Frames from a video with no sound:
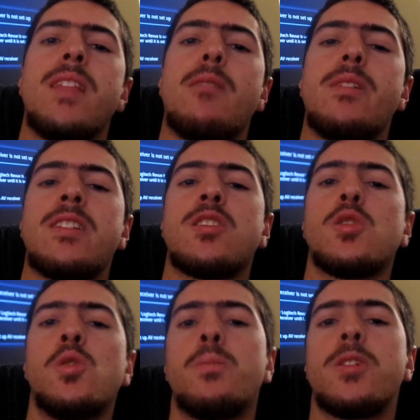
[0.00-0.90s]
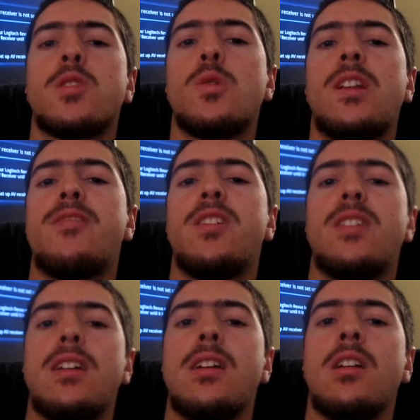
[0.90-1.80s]
That would be super sweet if you
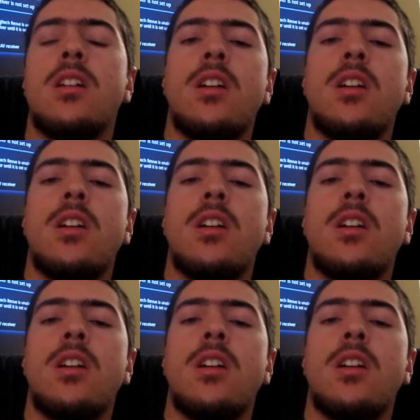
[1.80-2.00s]
did.